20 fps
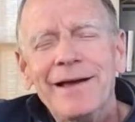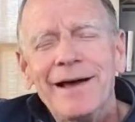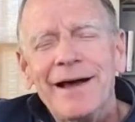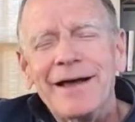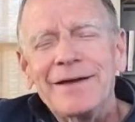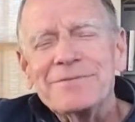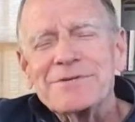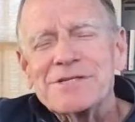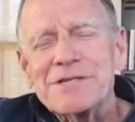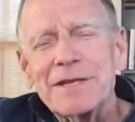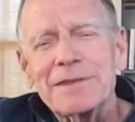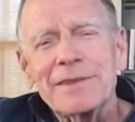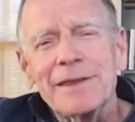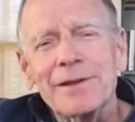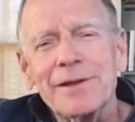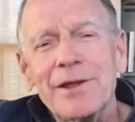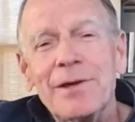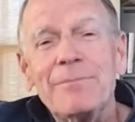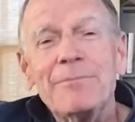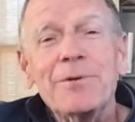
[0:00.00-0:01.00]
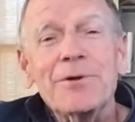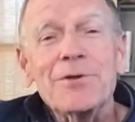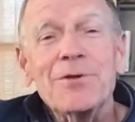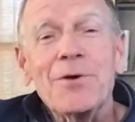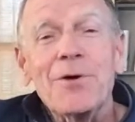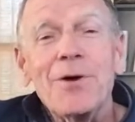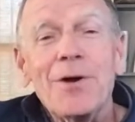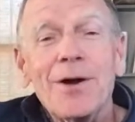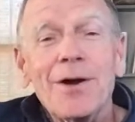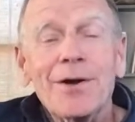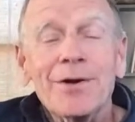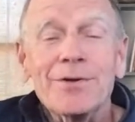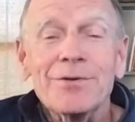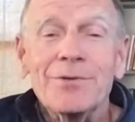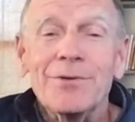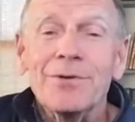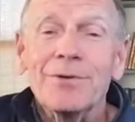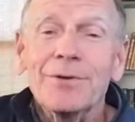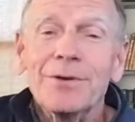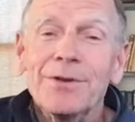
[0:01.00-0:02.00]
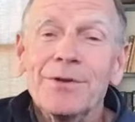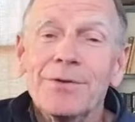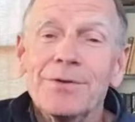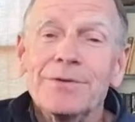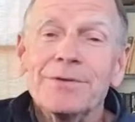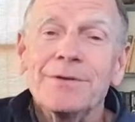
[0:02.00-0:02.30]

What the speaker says: I was at the lumber yard earlier